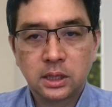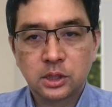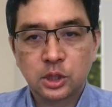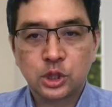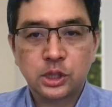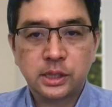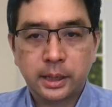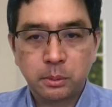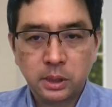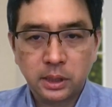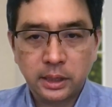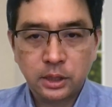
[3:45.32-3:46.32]
Such as
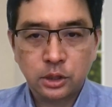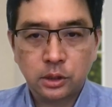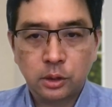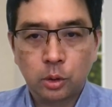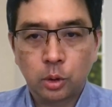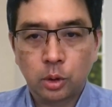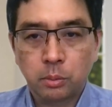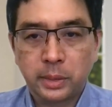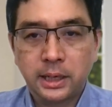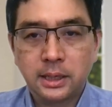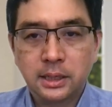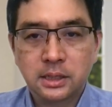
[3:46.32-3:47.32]
ambulation or
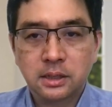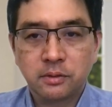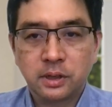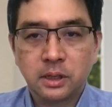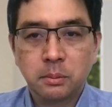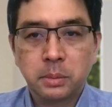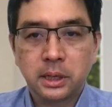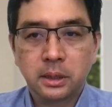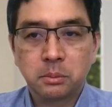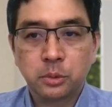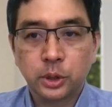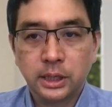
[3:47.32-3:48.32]
maintenance of
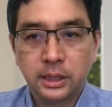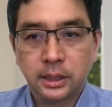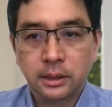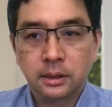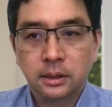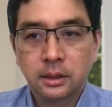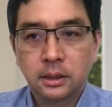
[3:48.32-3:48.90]
independent breathing